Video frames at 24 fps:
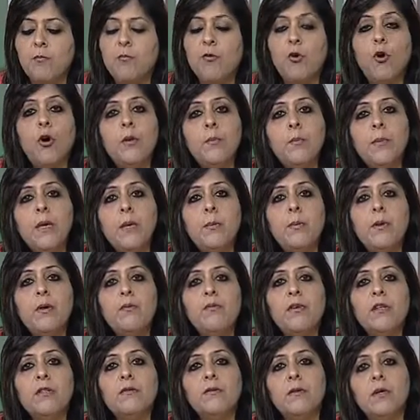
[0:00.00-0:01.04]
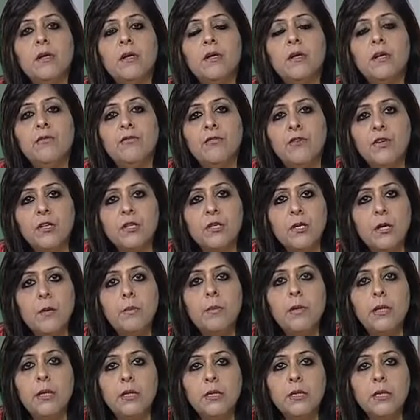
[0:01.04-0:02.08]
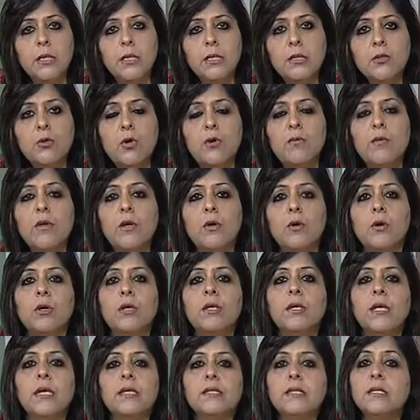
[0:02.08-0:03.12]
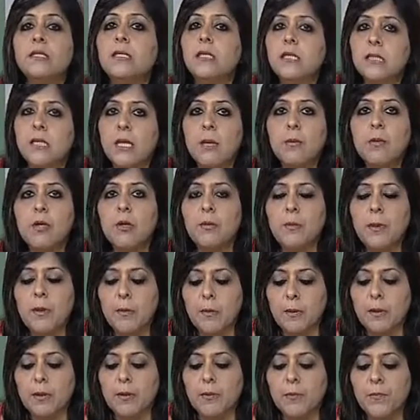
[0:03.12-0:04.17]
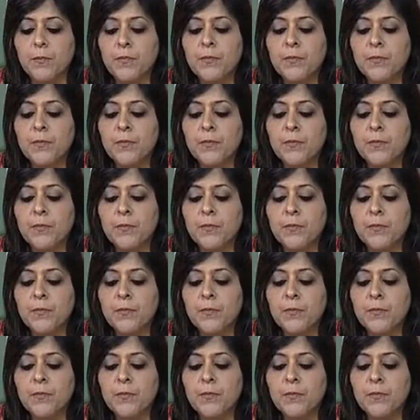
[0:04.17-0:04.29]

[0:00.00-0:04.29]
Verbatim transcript: or people with uh, different abilities or we call it as a disabled people.